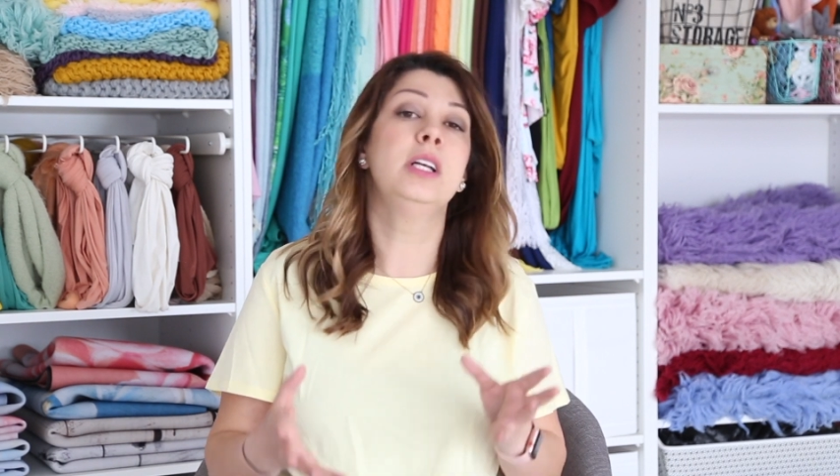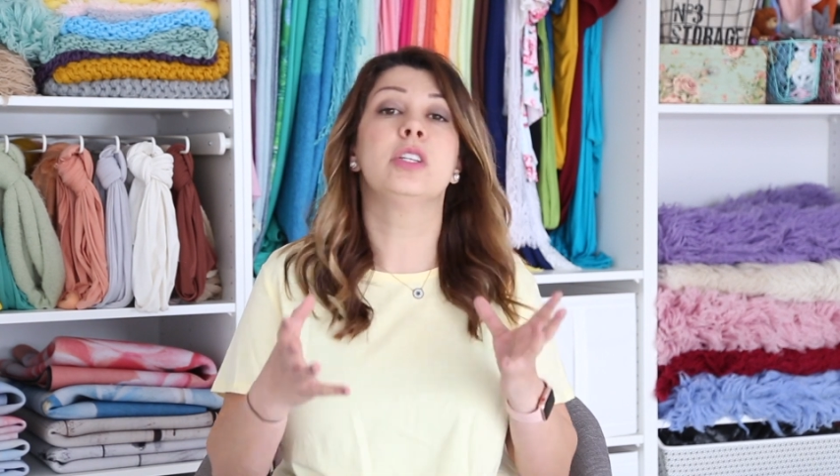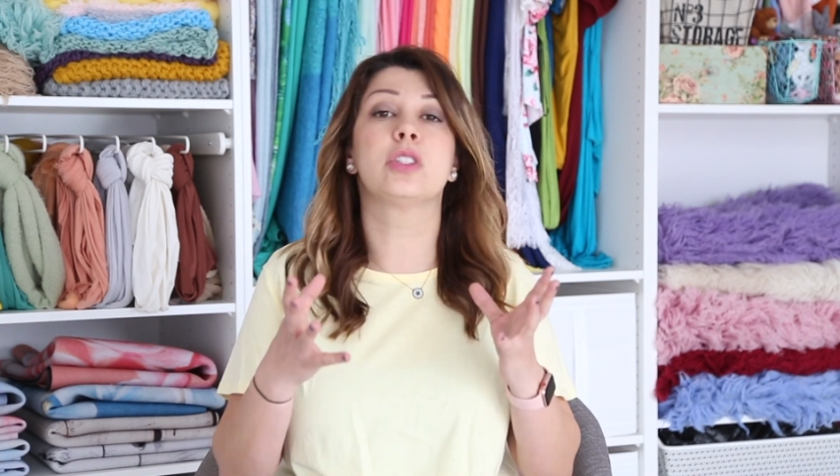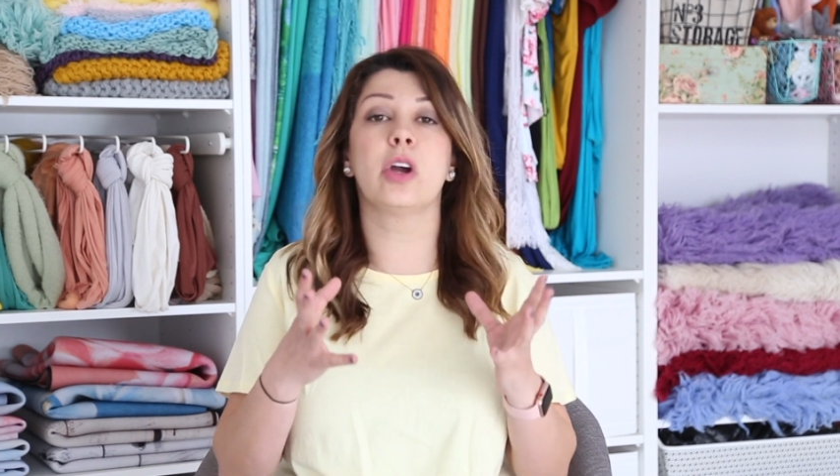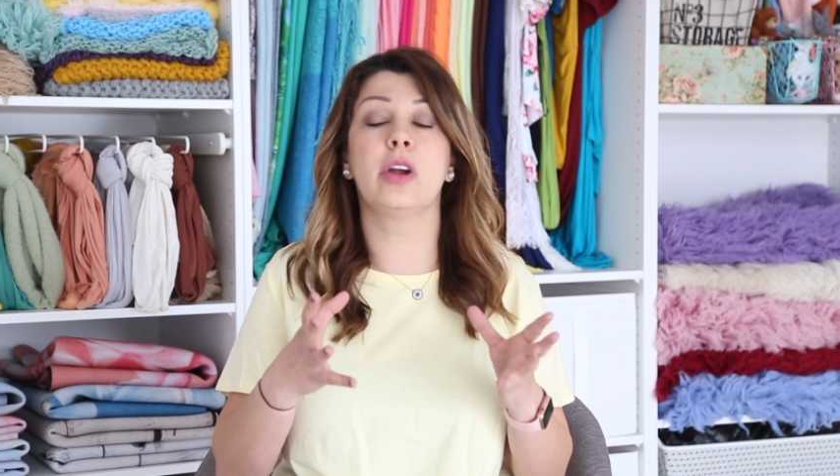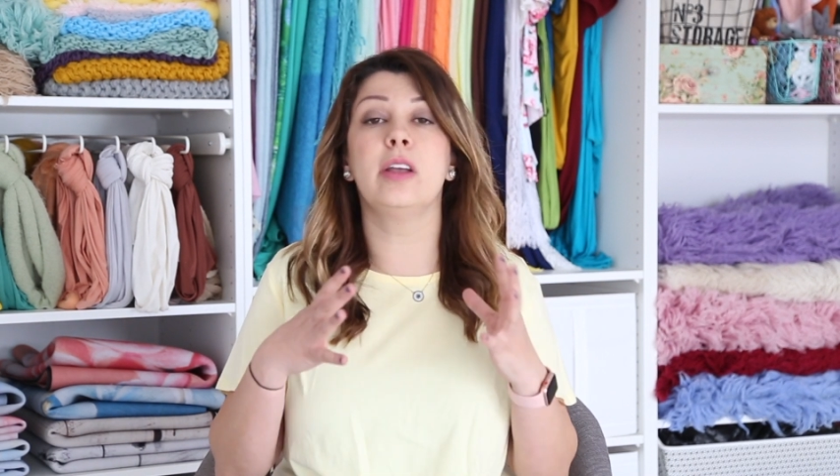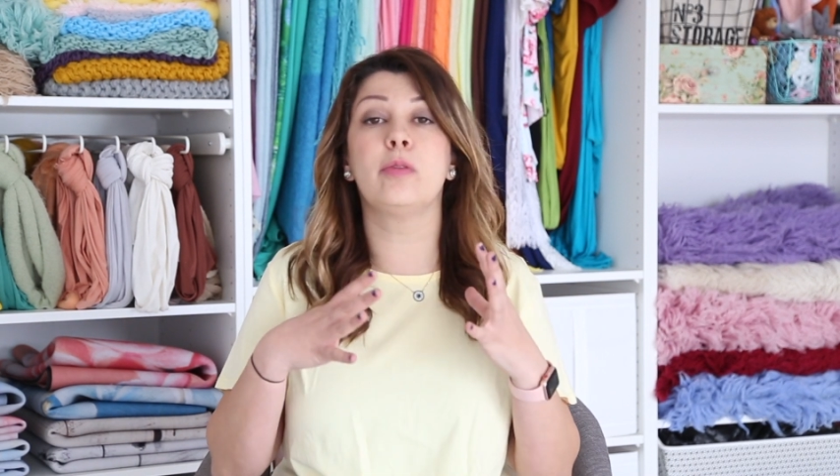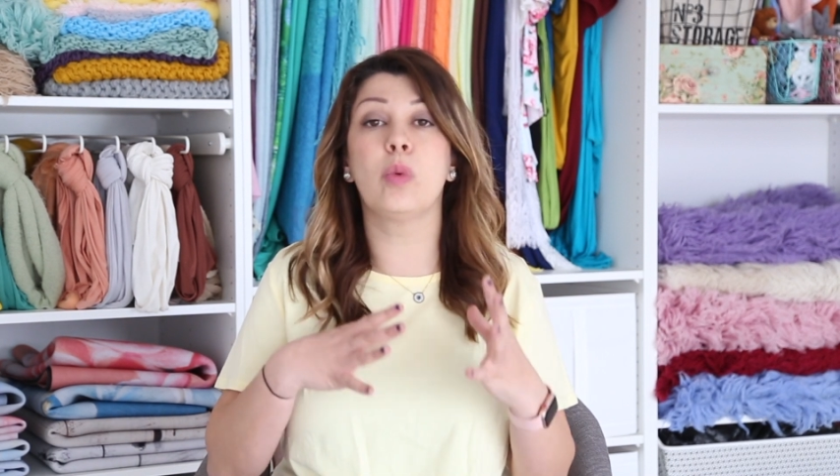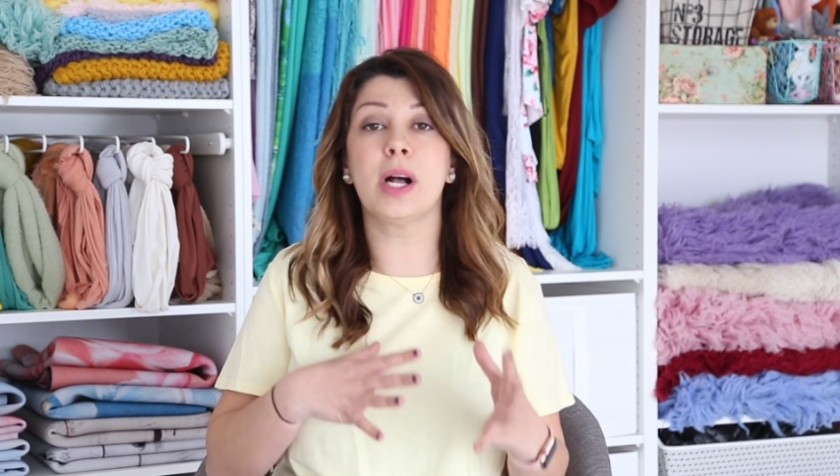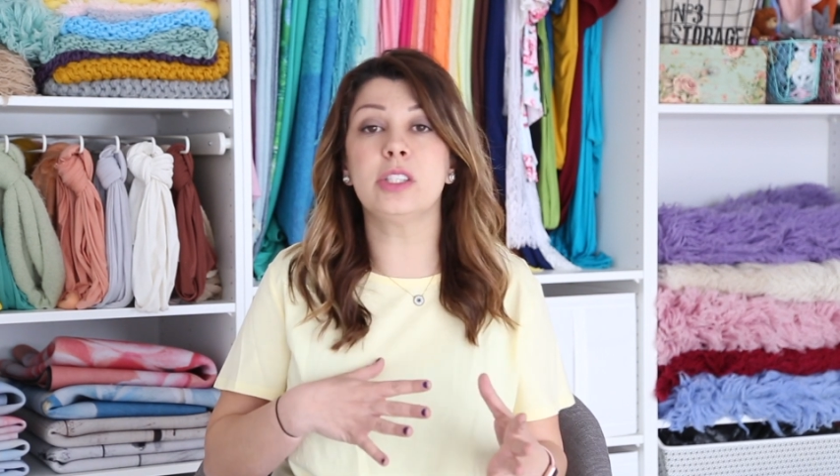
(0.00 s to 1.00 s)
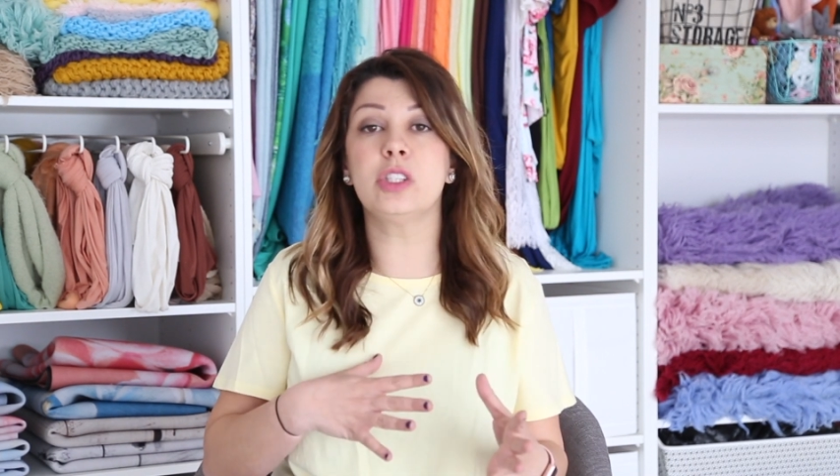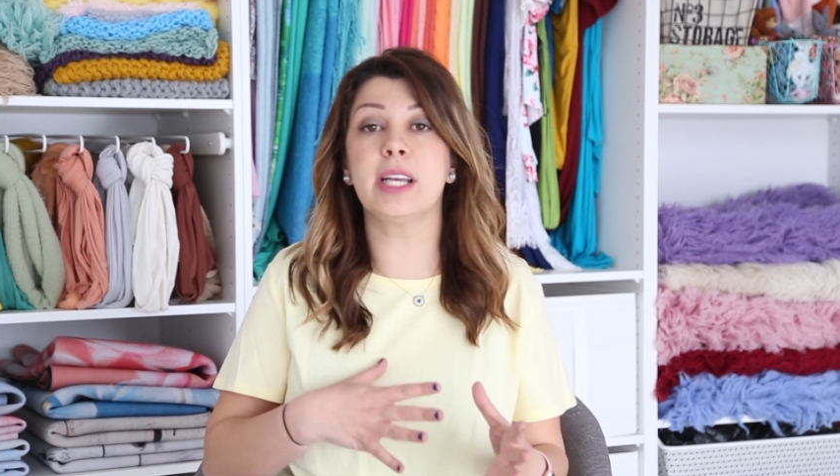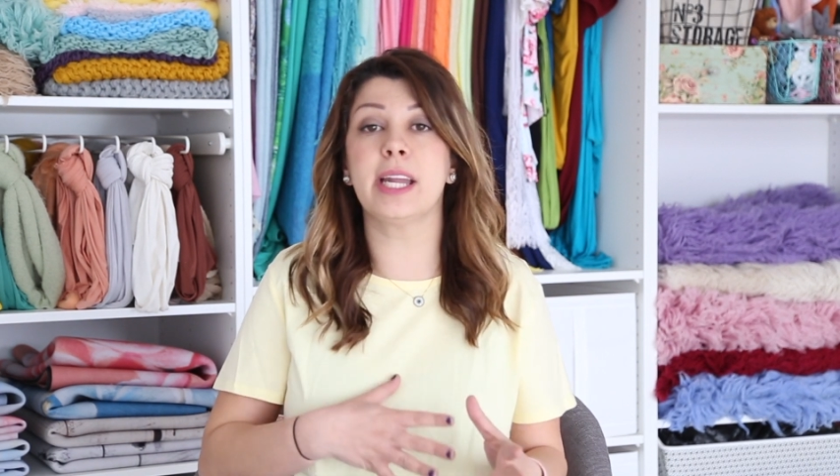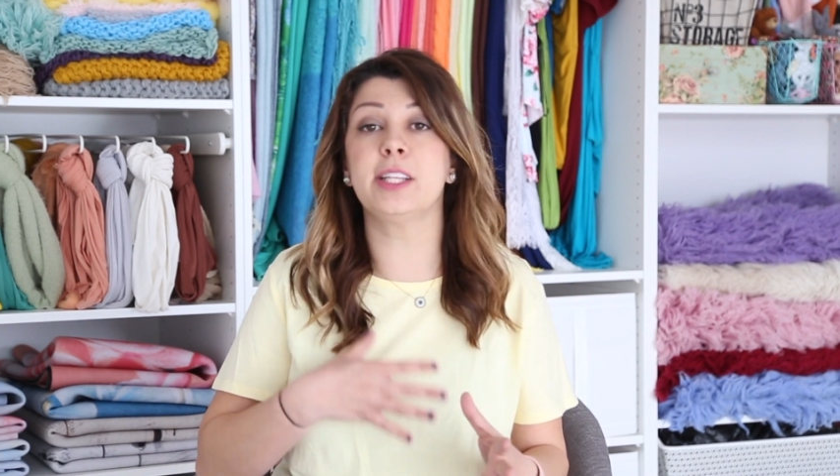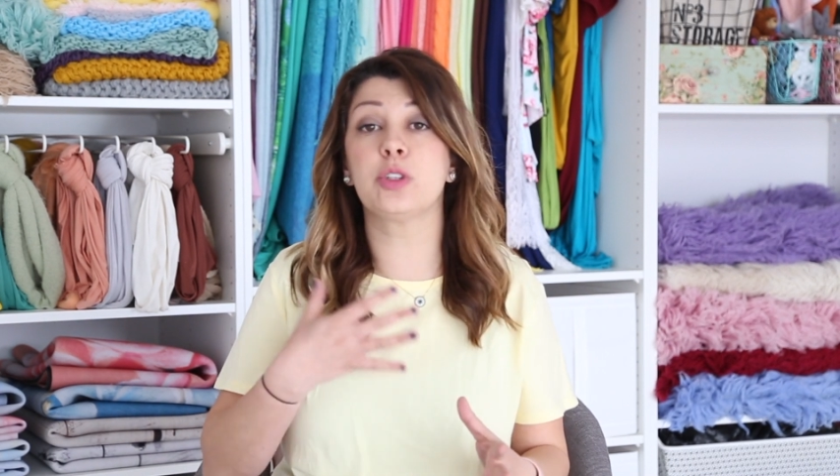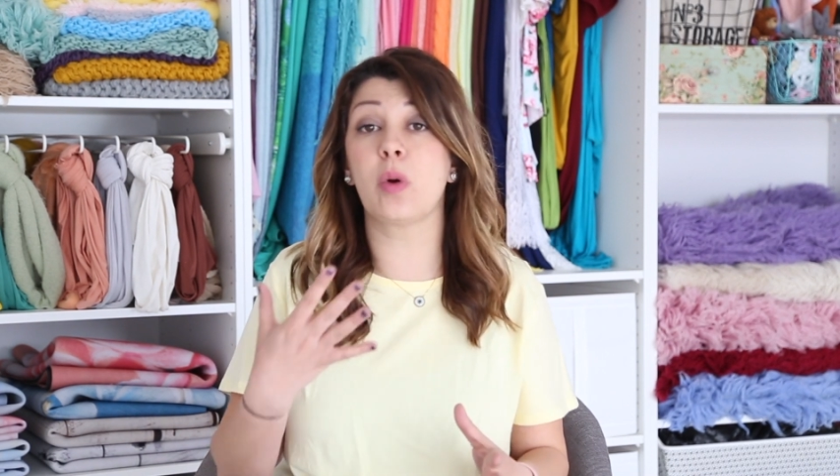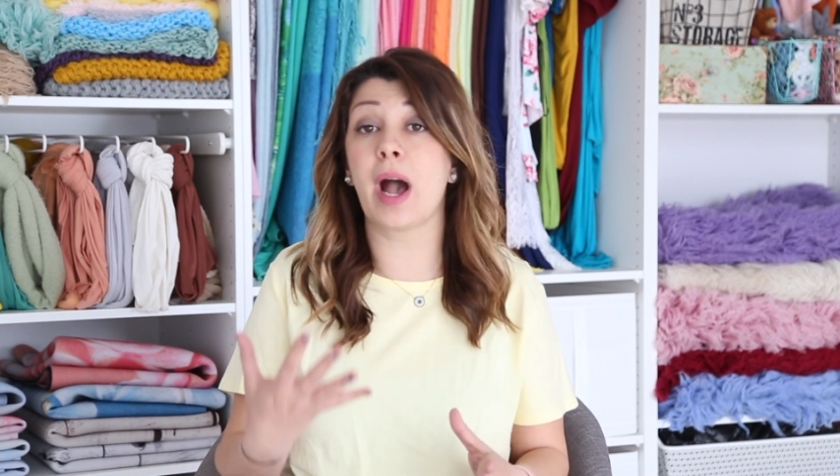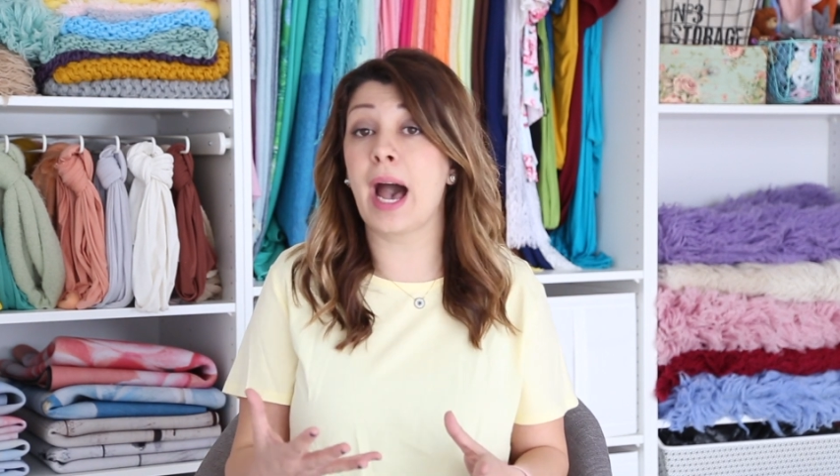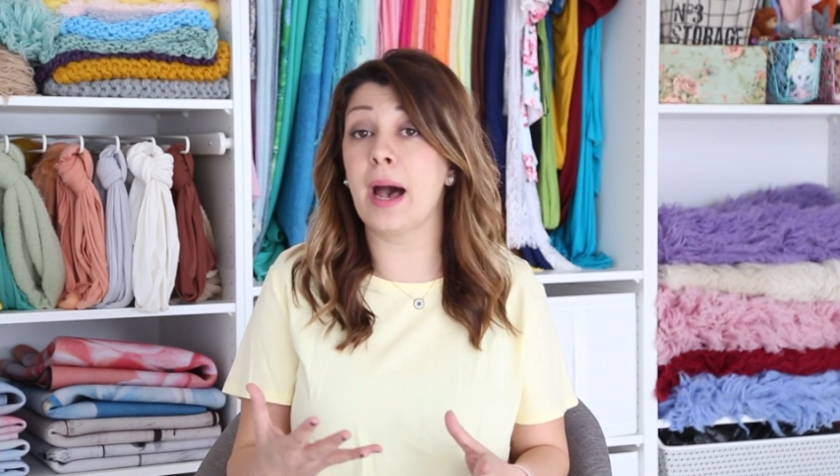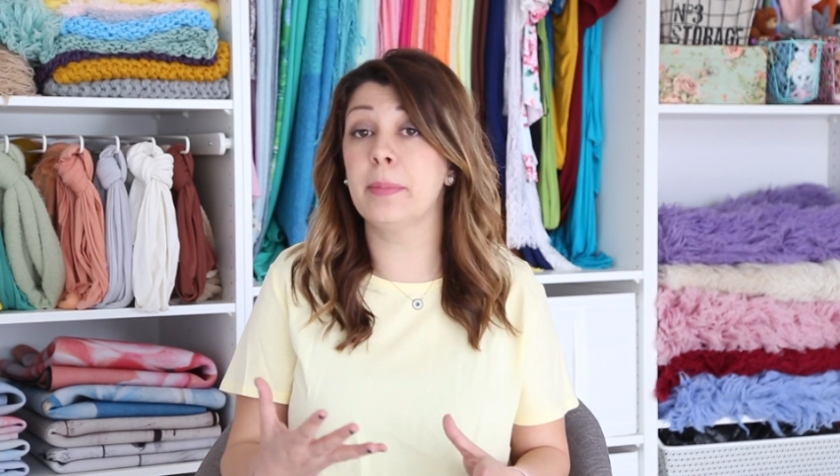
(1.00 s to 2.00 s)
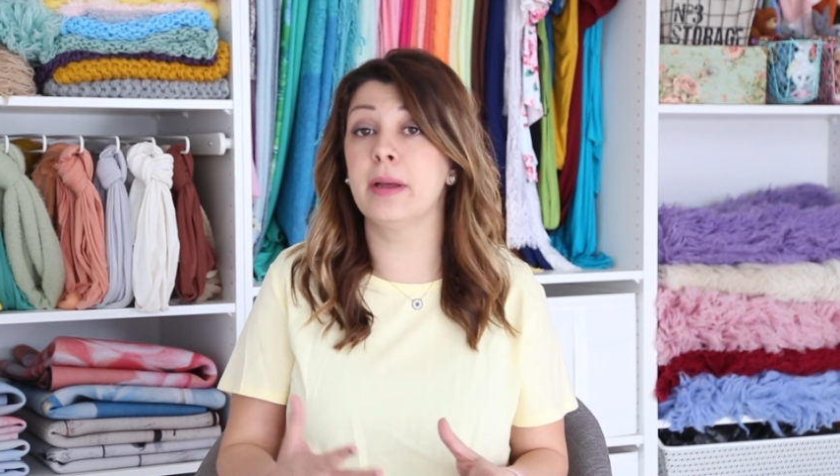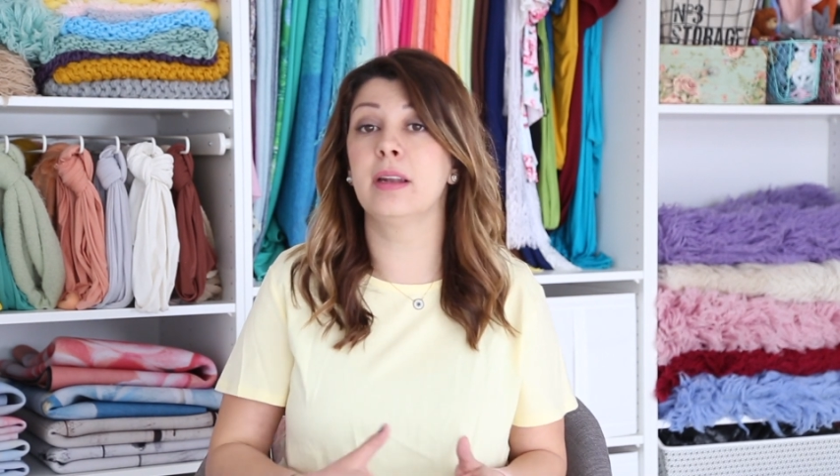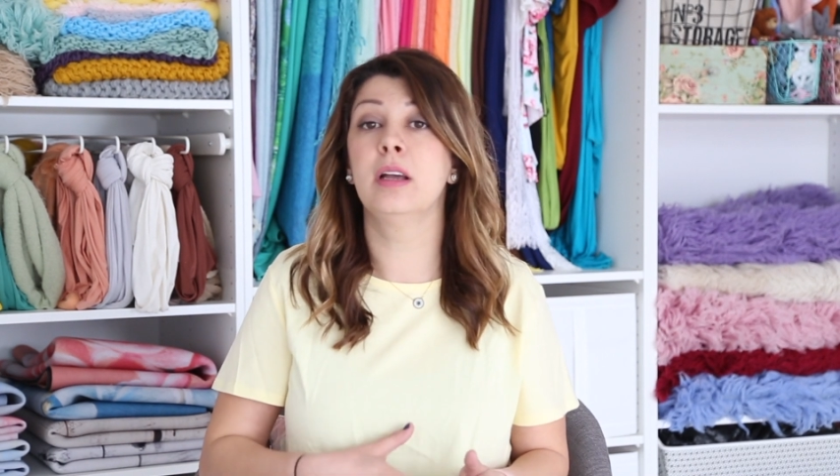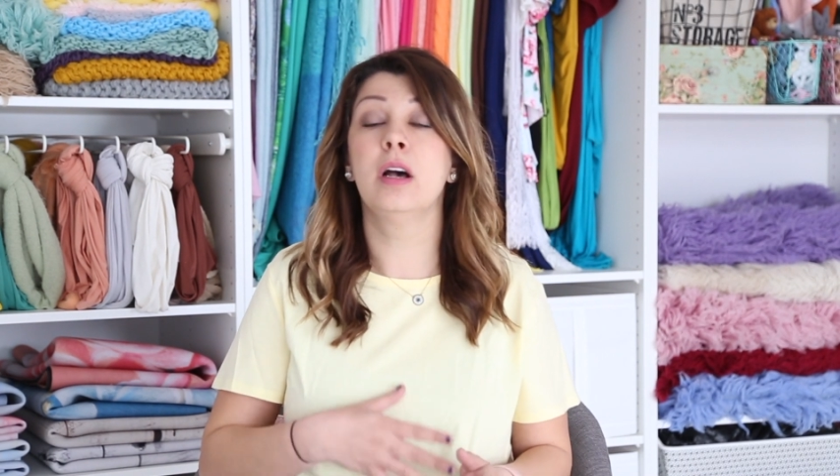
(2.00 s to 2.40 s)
So if once you get into a habit